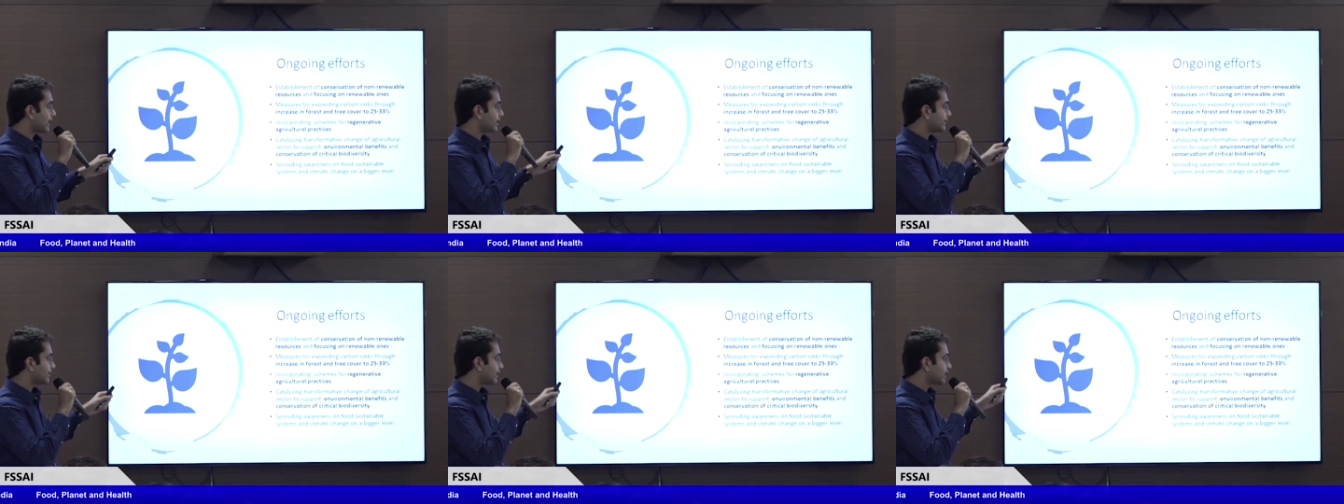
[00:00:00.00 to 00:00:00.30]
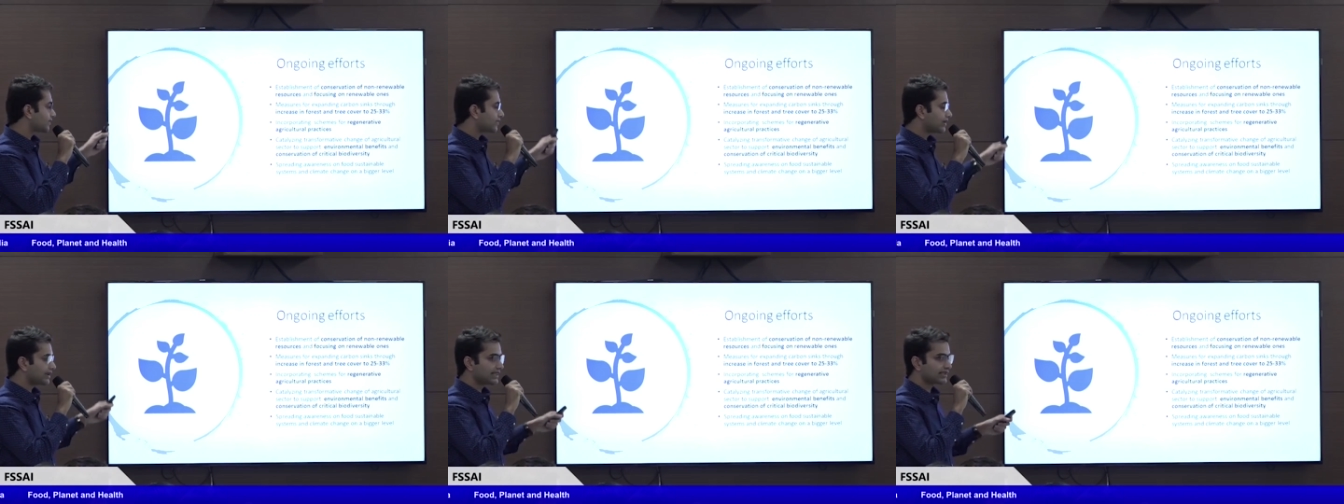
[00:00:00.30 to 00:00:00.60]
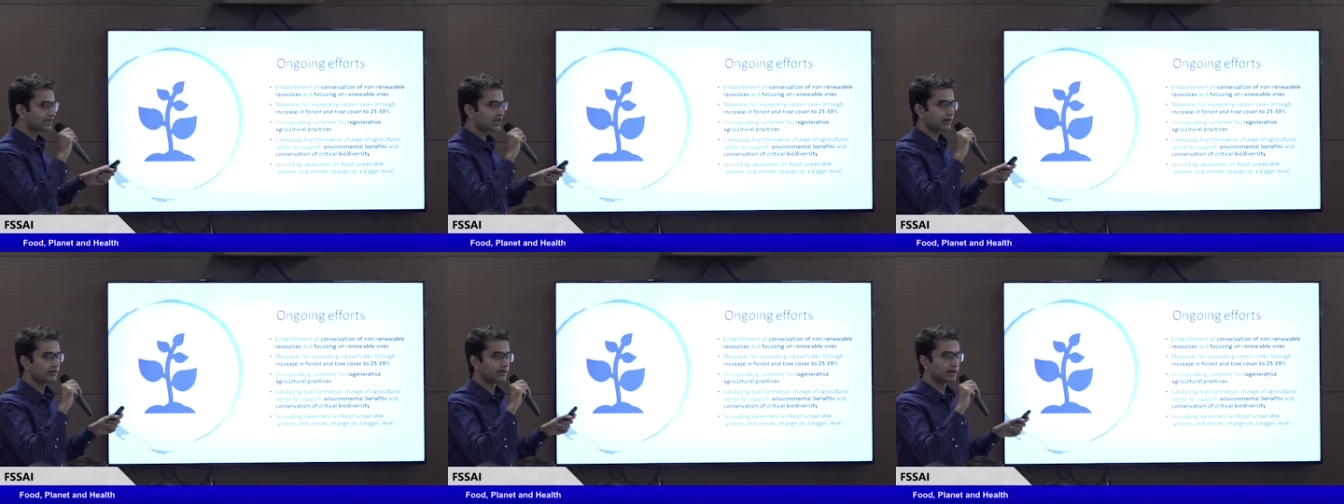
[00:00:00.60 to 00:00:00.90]
And this
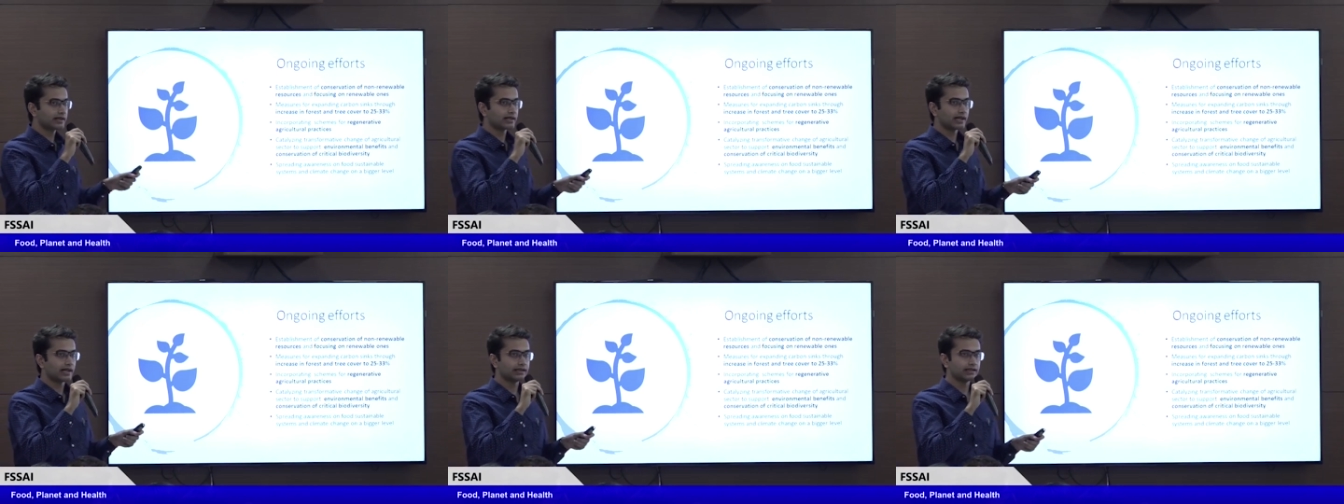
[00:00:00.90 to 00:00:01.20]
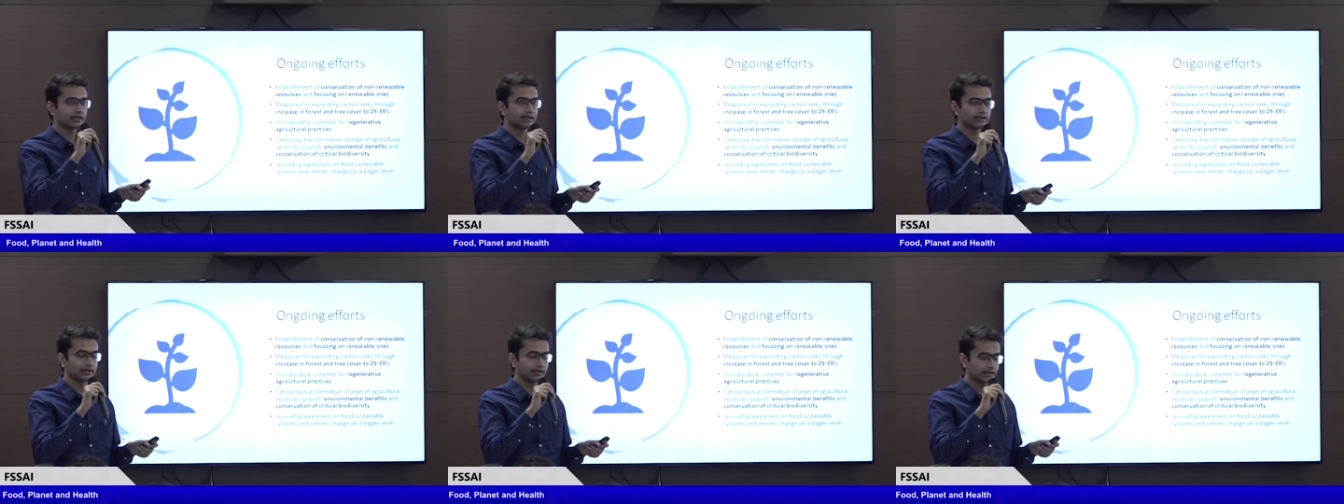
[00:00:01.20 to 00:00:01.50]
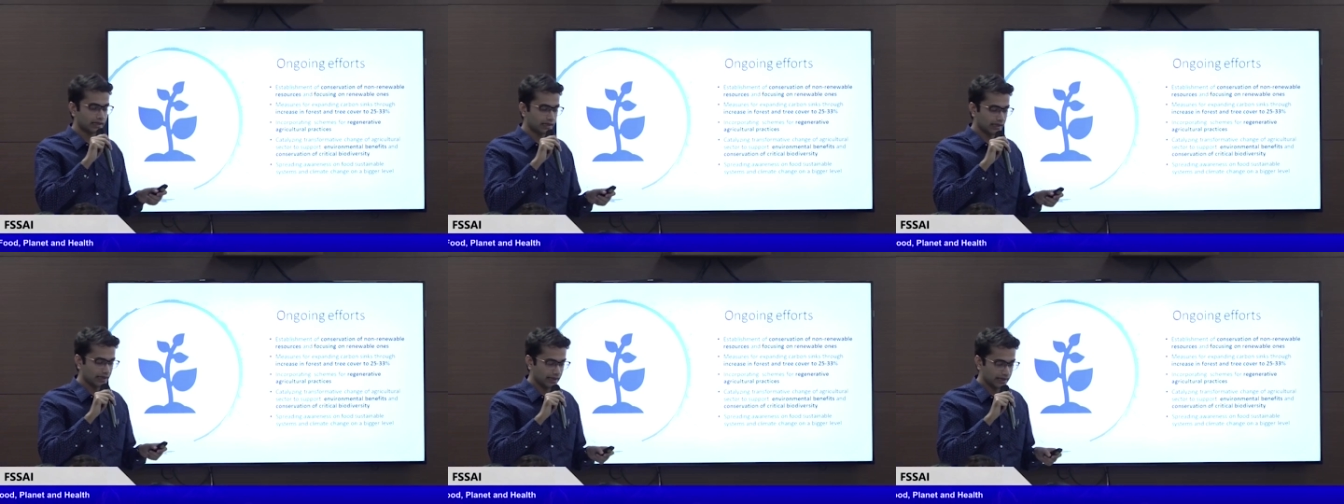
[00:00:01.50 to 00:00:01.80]
one is covered
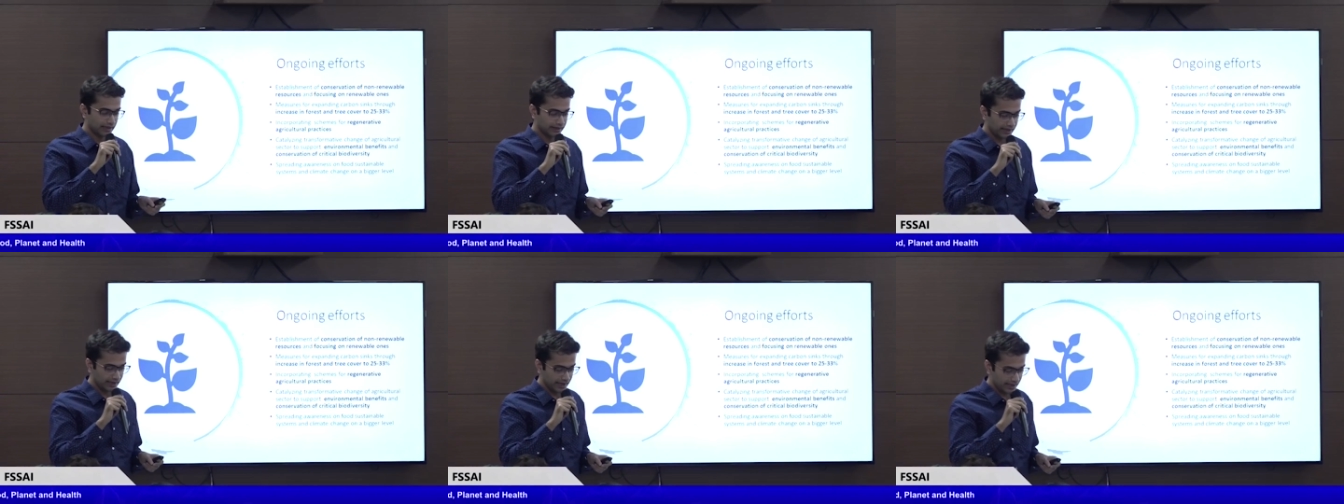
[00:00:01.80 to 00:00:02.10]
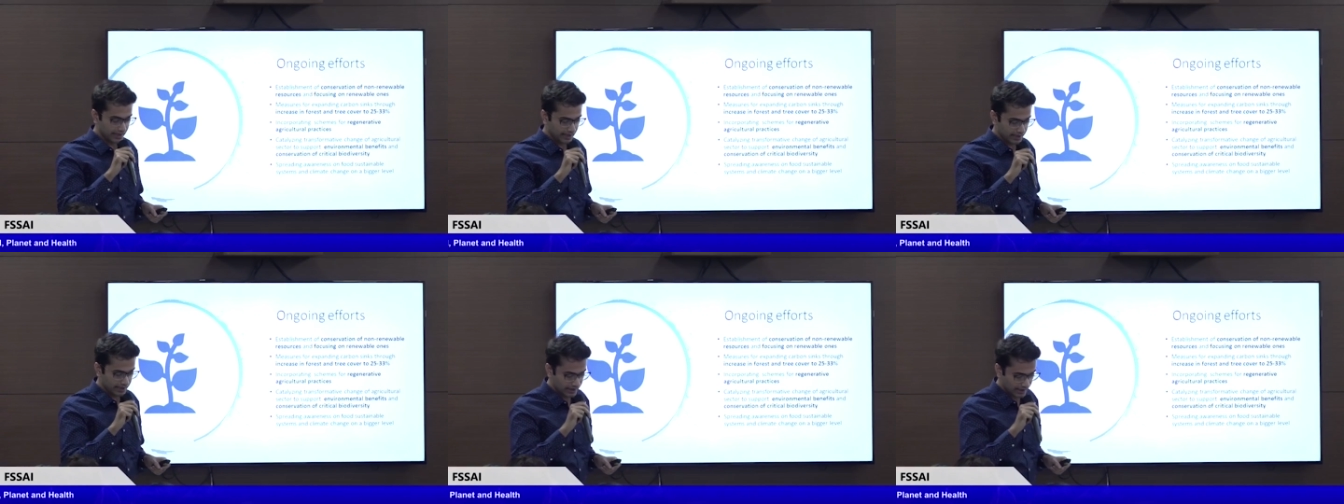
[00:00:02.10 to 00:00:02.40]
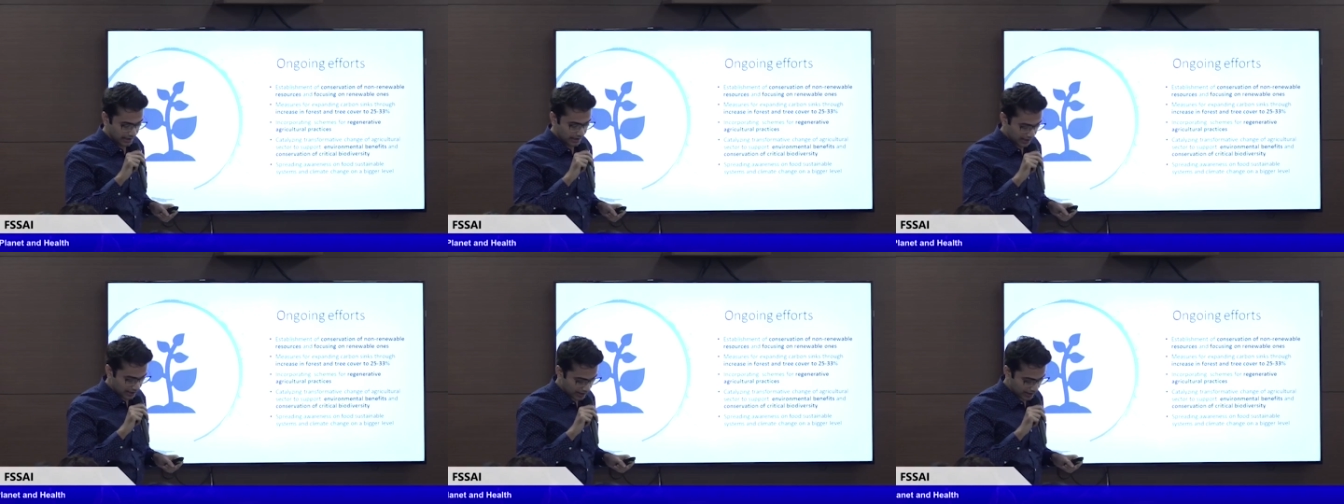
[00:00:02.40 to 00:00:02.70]
under
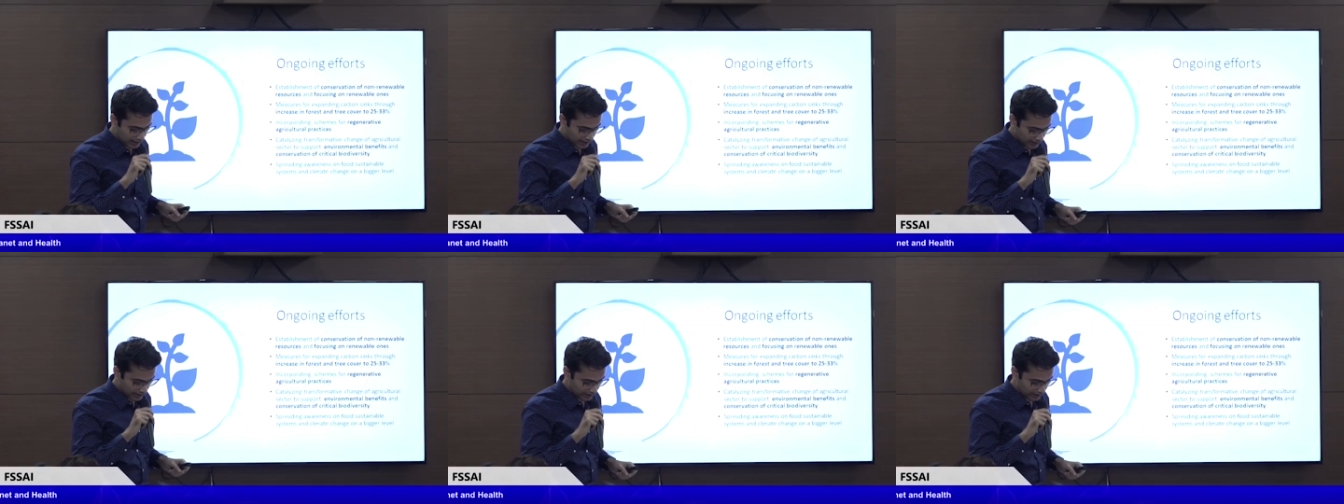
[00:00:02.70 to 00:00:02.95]
the